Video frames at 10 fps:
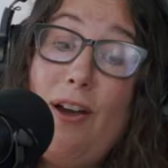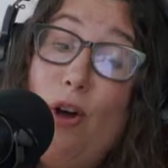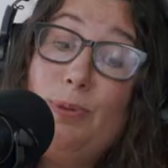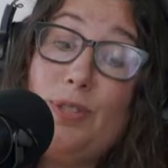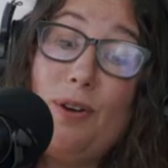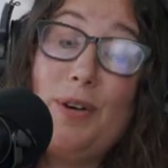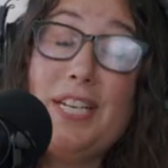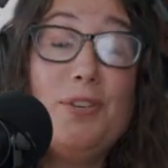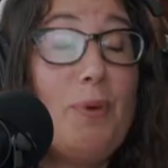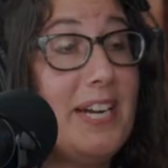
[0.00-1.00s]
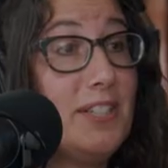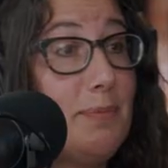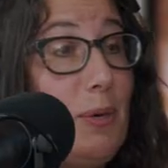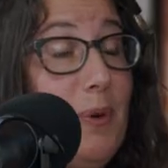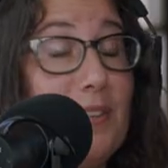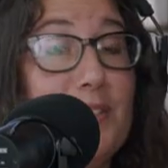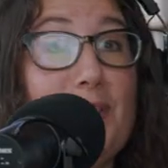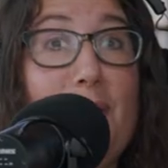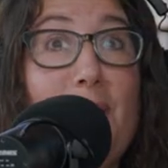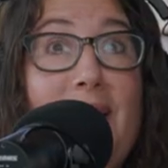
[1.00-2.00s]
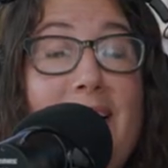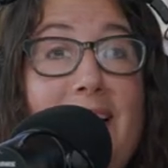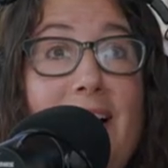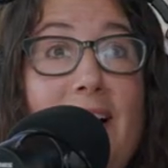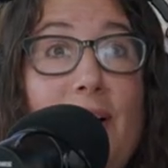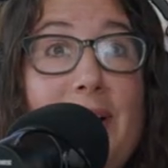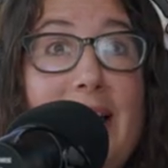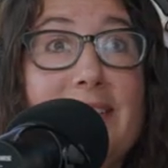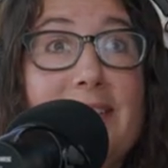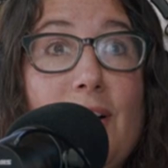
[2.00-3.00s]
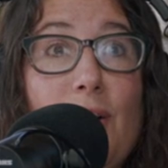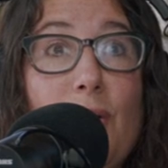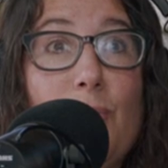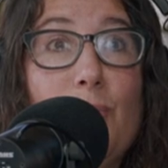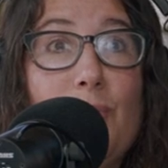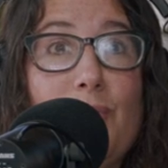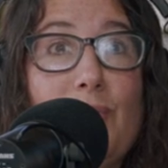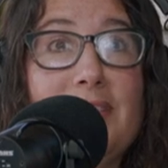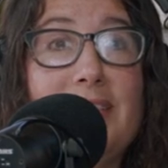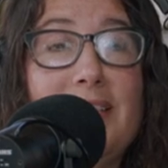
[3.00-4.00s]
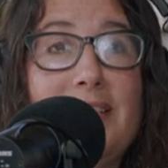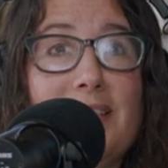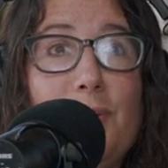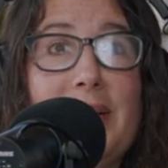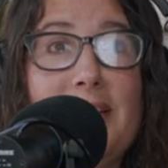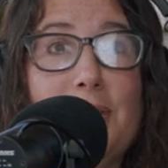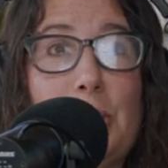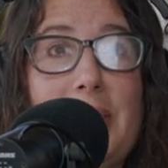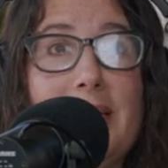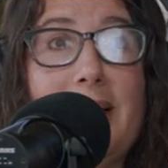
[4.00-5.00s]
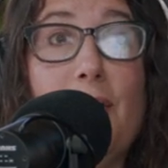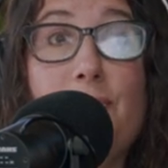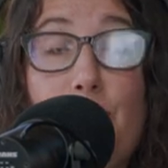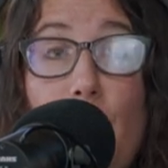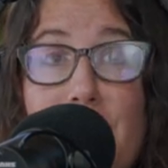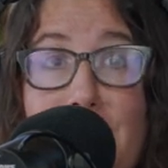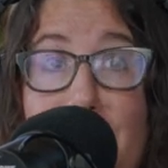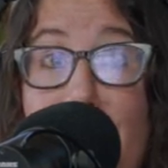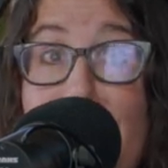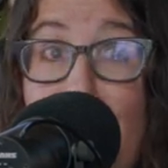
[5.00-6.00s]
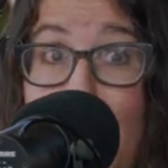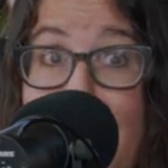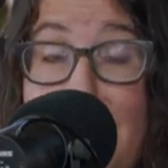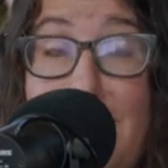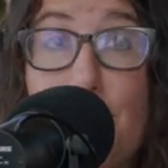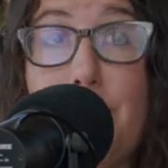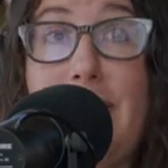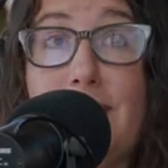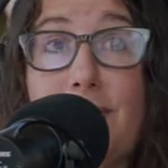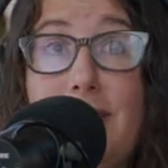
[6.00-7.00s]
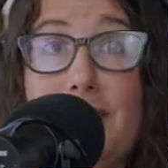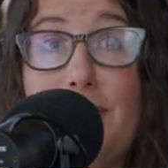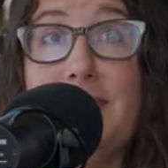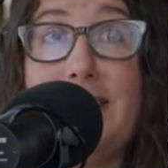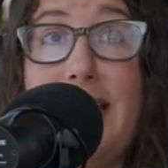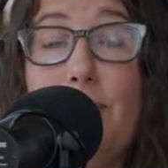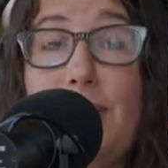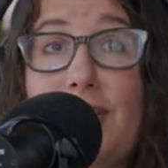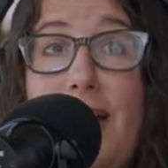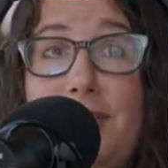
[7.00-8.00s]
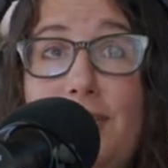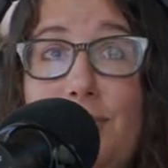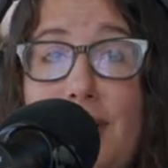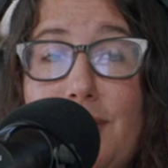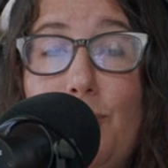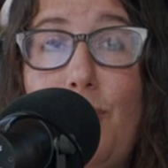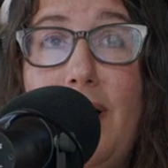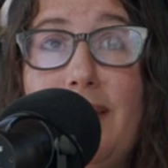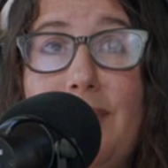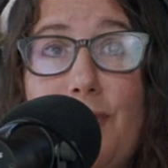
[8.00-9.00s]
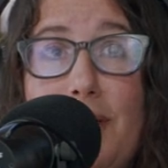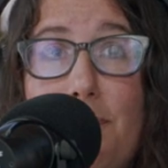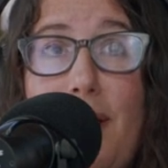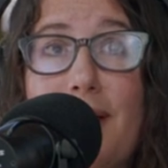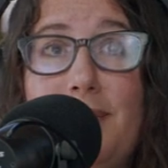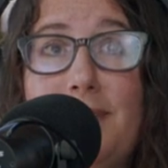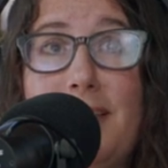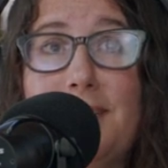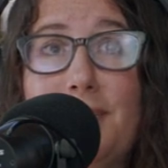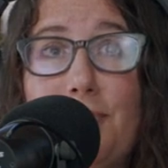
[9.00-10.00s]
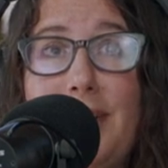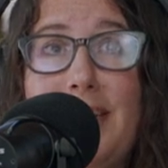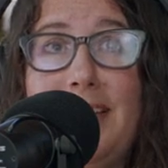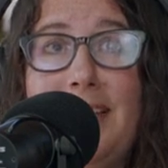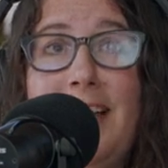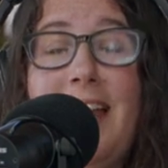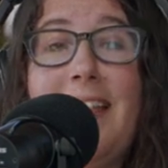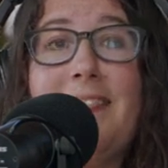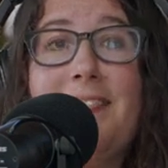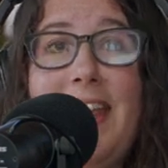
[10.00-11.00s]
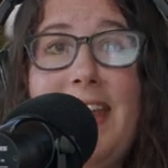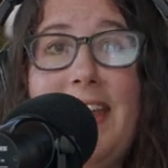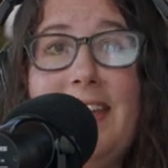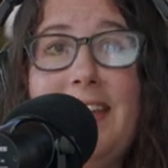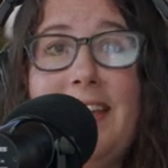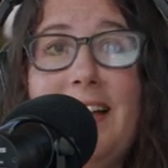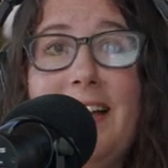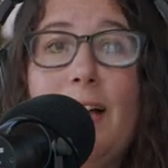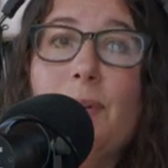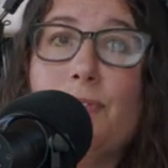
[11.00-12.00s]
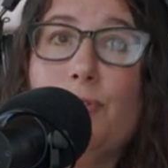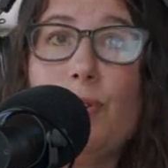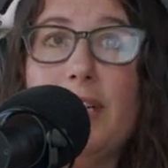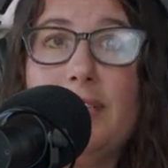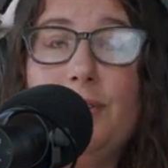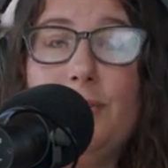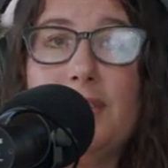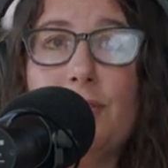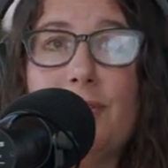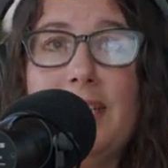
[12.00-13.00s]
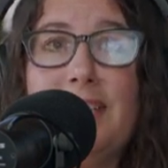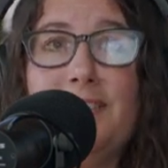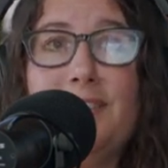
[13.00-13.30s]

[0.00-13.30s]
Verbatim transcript: hope so. You want to hear something weird? So, okay, so I'll tell you the quick history of projects I've done just in Central Mass. Rutland, USA, we shot in 2001. Freedom Park, 2003. Then I went to Florida to do Still Green in